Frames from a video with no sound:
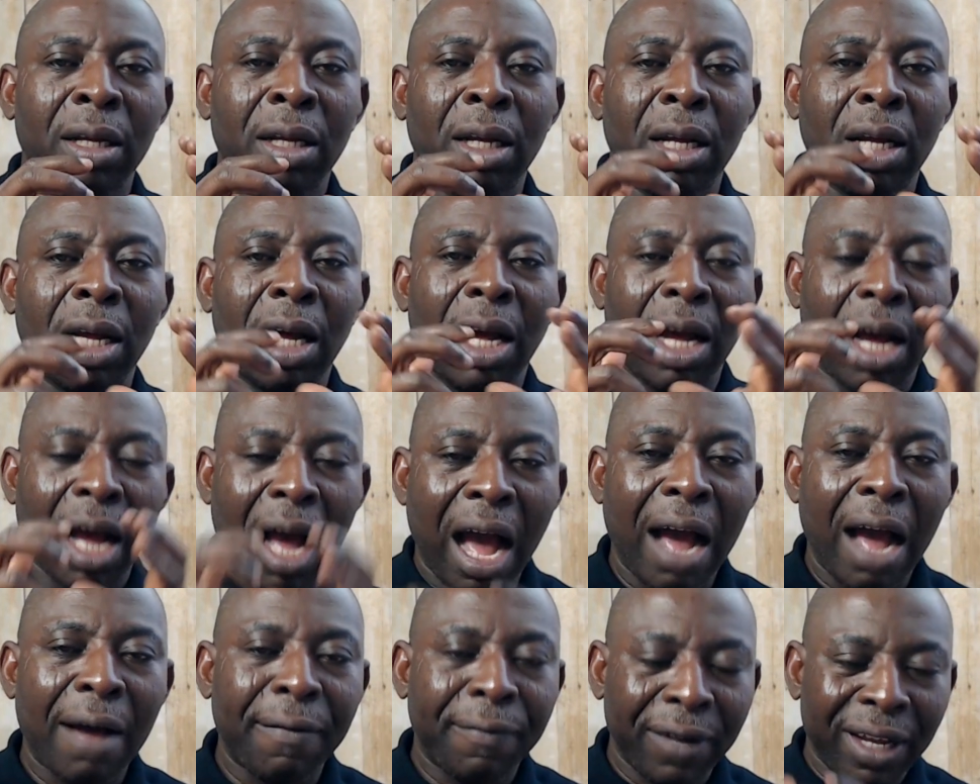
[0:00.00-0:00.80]

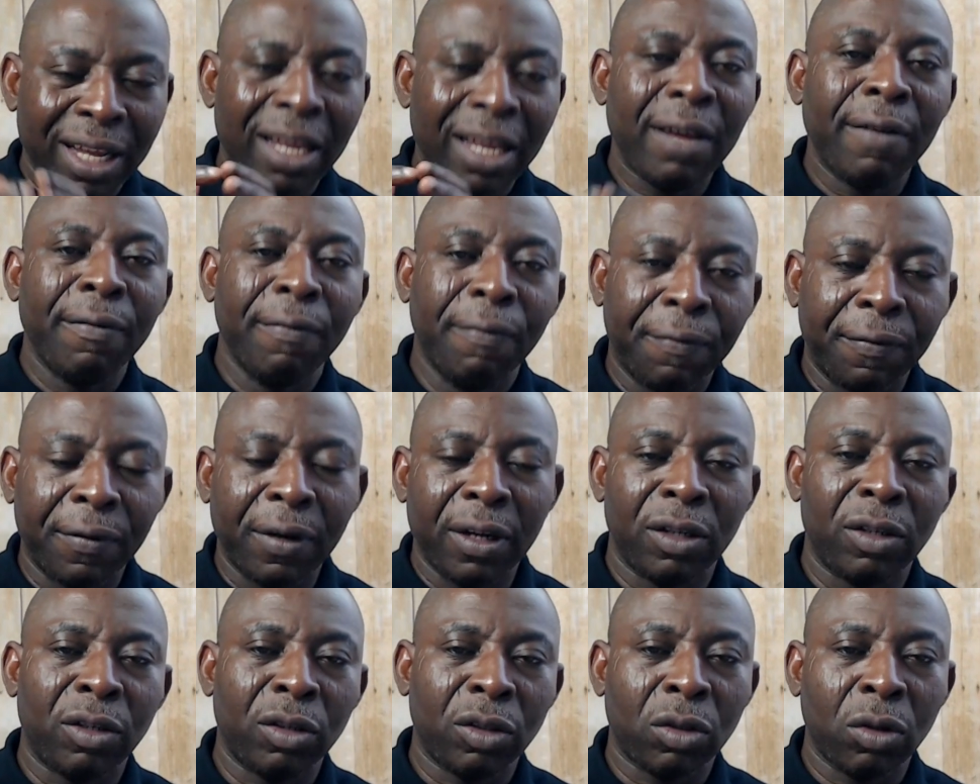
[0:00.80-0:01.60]
have
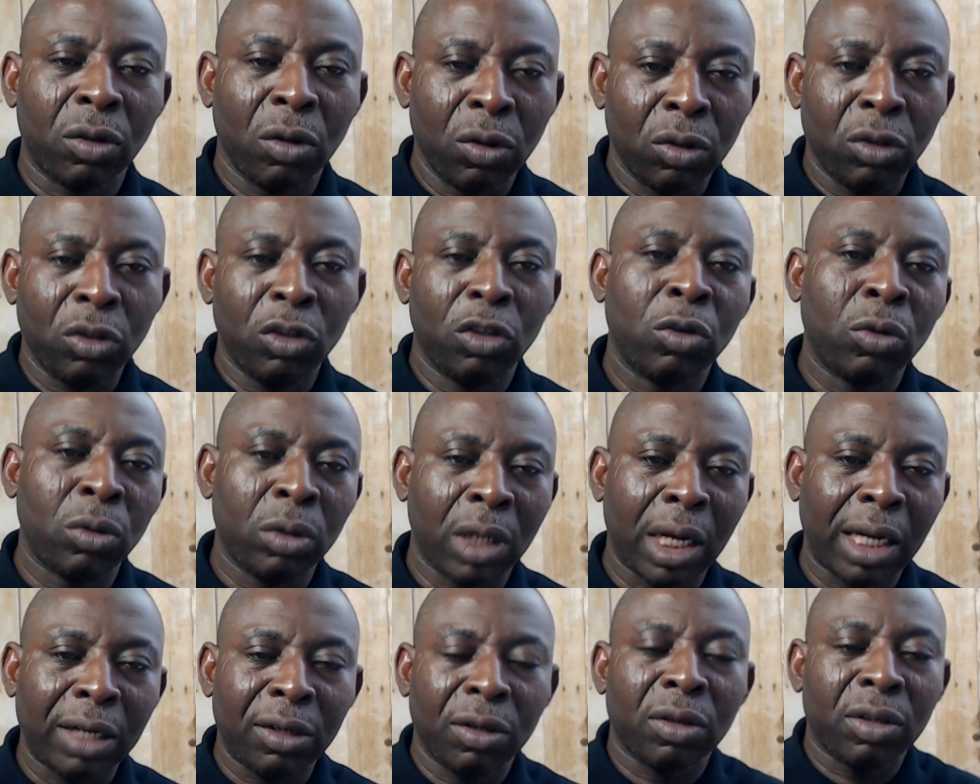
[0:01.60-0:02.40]
influence on you that
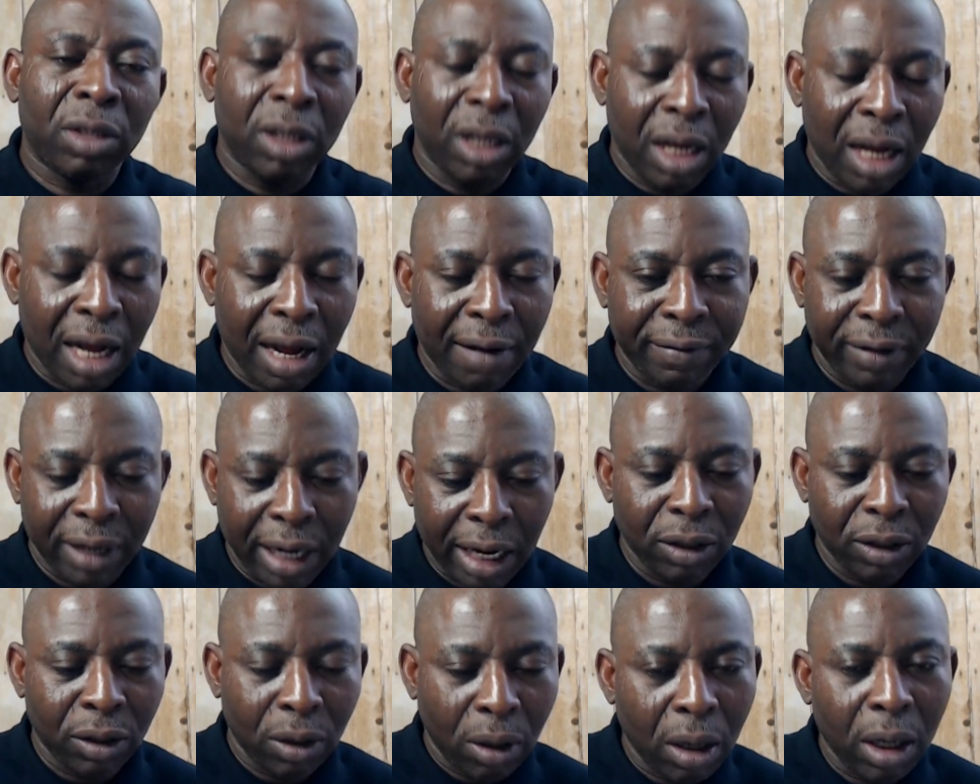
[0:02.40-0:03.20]
doesn't have that
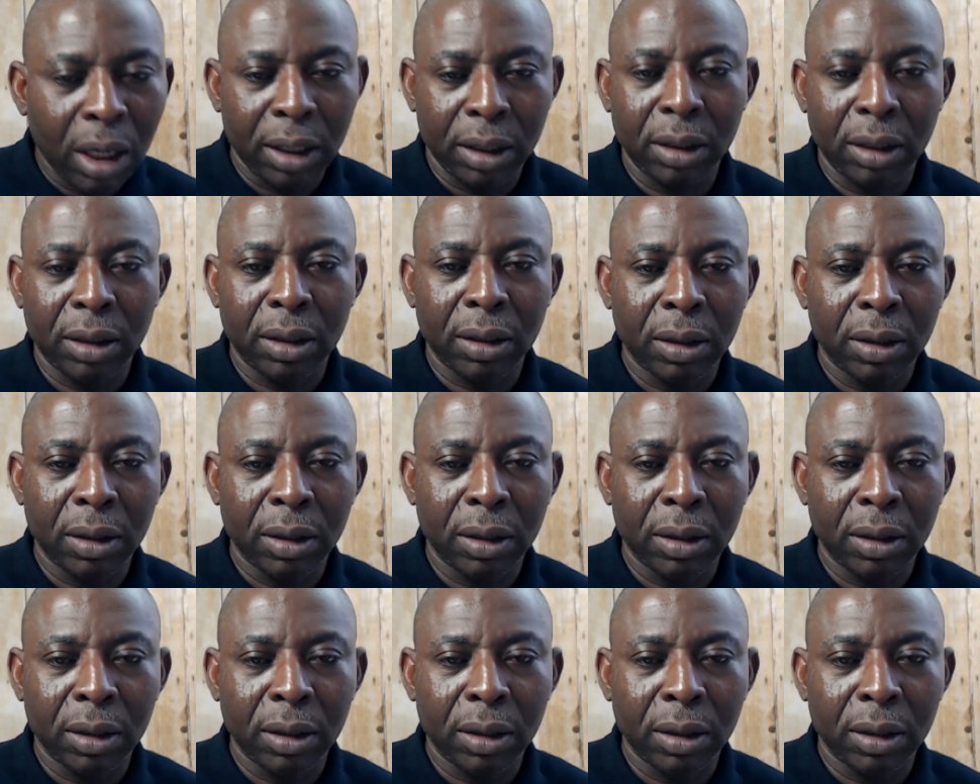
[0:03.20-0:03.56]
knowledge